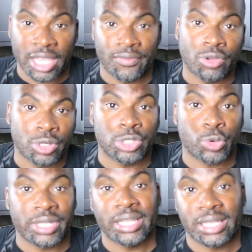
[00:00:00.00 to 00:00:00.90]
if you're gonna do
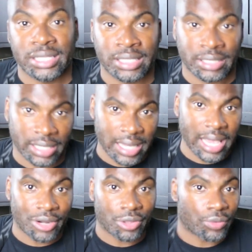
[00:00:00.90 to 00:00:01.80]
tortillas, you
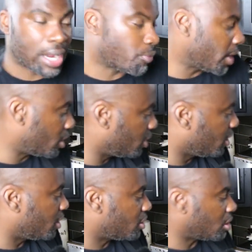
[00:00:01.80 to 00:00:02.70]
gotta do it the right way.
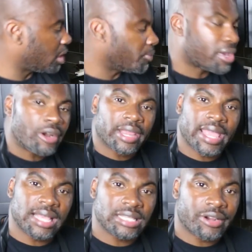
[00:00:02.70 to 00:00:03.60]
So here we got our
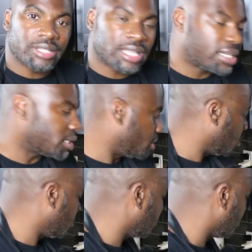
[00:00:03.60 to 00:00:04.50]
cast iron skillet
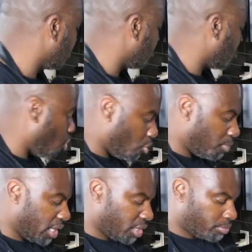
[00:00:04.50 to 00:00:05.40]
on
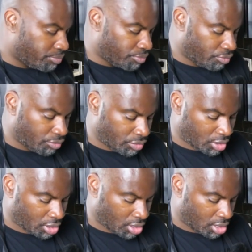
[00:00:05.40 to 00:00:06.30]
medium.
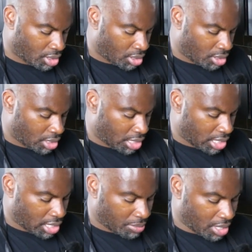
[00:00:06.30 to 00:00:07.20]

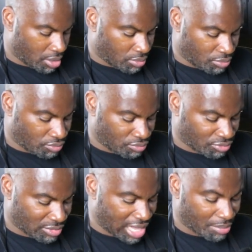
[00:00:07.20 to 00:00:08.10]
And yeah,
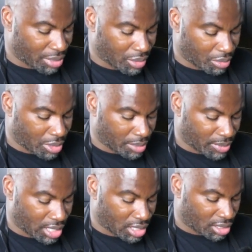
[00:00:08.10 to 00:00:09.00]
gotta butter them up,
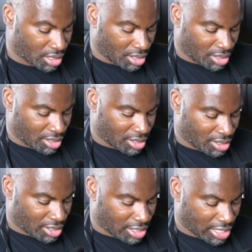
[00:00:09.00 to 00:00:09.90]
man.
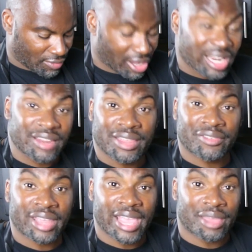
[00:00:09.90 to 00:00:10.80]
If y'all ain't
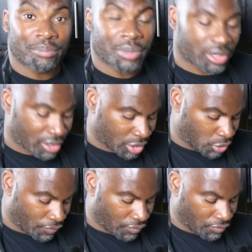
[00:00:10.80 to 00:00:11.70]
never had buttered
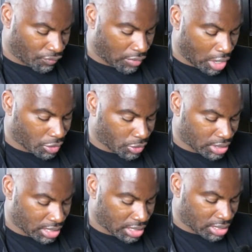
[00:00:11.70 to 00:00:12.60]
flour
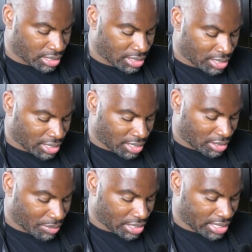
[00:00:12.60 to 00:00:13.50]
tortillas,
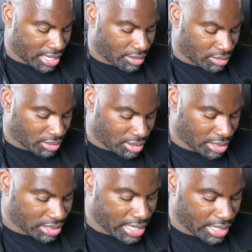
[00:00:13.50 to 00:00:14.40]
you're missing out.
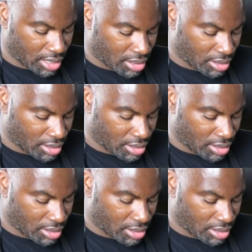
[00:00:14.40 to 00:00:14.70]
It's like a